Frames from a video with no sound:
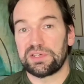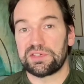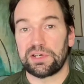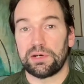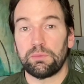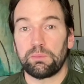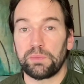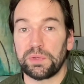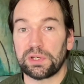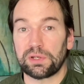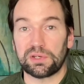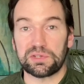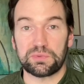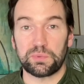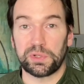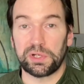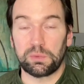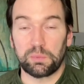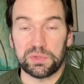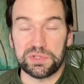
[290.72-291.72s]
out, because
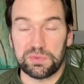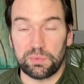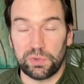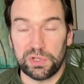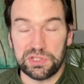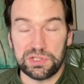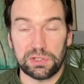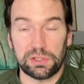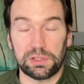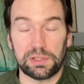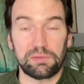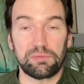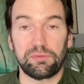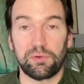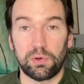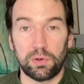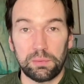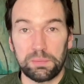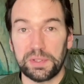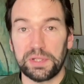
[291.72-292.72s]
when it was originally
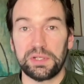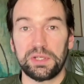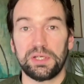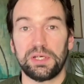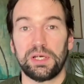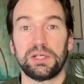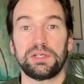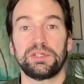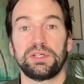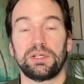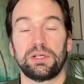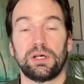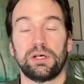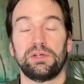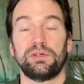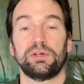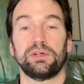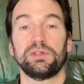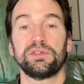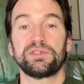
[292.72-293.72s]
formed in the
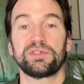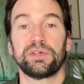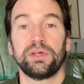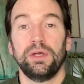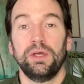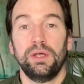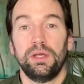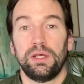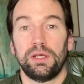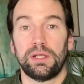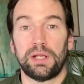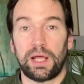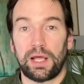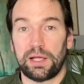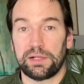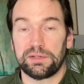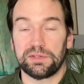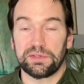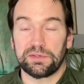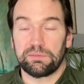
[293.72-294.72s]
1800s, it
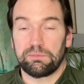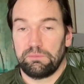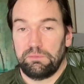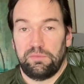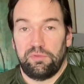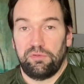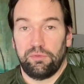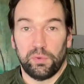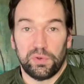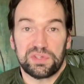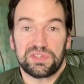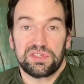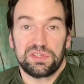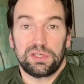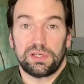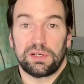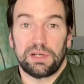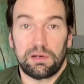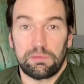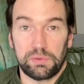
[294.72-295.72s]
hadn't
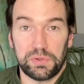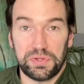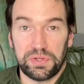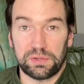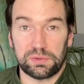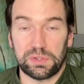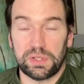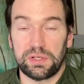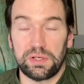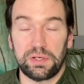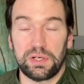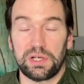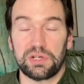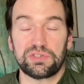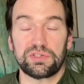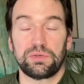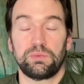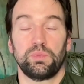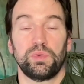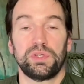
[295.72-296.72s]
foreseen everything that a
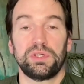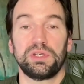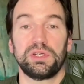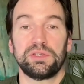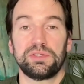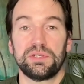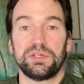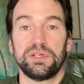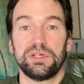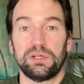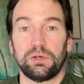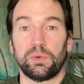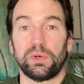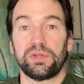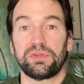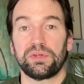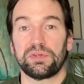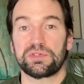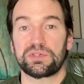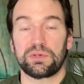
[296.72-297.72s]
nation would need to deal
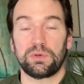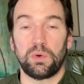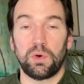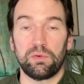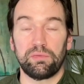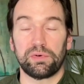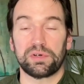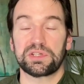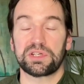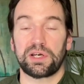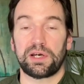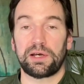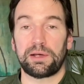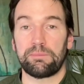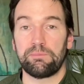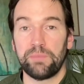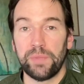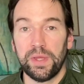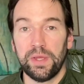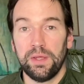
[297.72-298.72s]
with. And so over time,
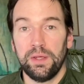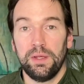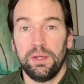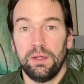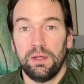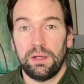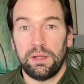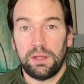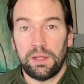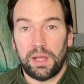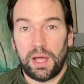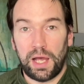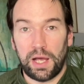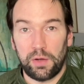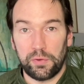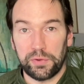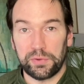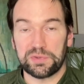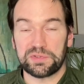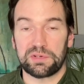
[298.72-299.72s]
how
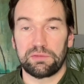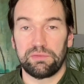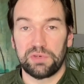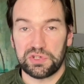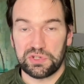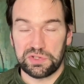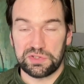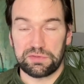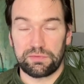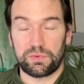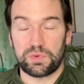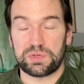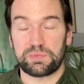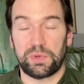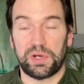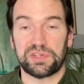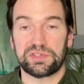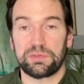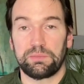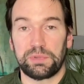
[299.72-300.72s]
those divisions of
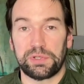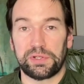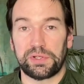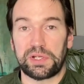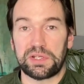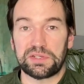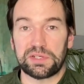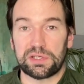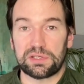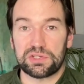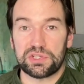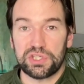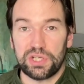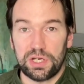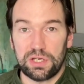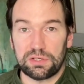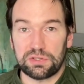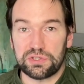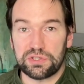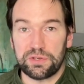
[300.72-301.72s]
responsibilities has
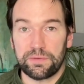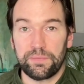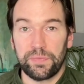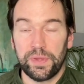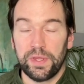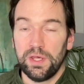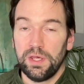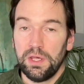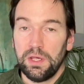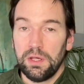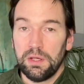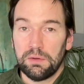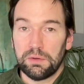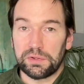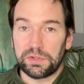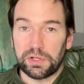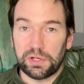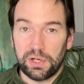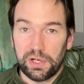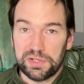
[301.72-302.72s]
changed.
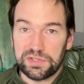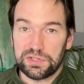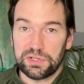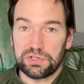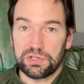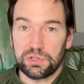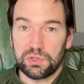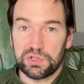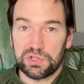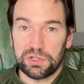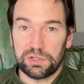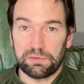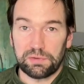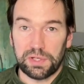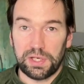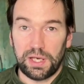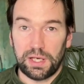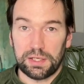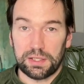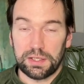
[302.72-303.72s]
The Constitution of
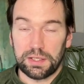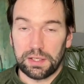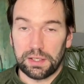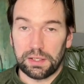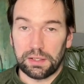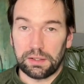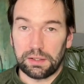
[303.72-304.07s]
Canada